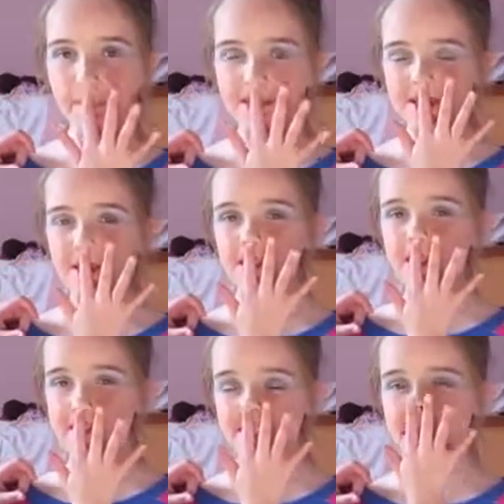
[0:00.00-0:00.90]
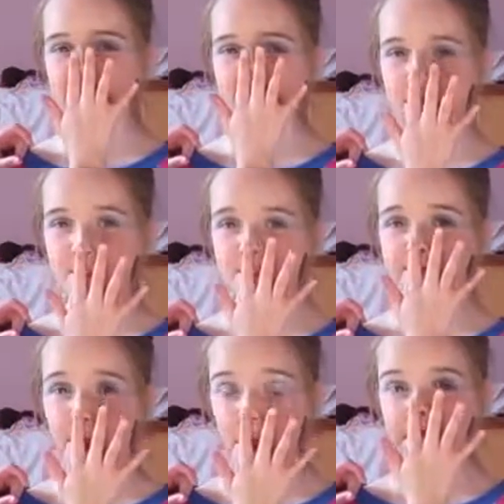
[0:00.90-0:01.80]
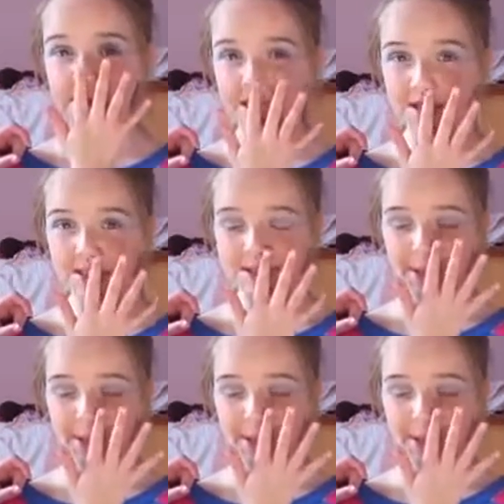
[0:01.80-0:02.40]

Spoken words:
Maybe it's like a tanned baby's butt.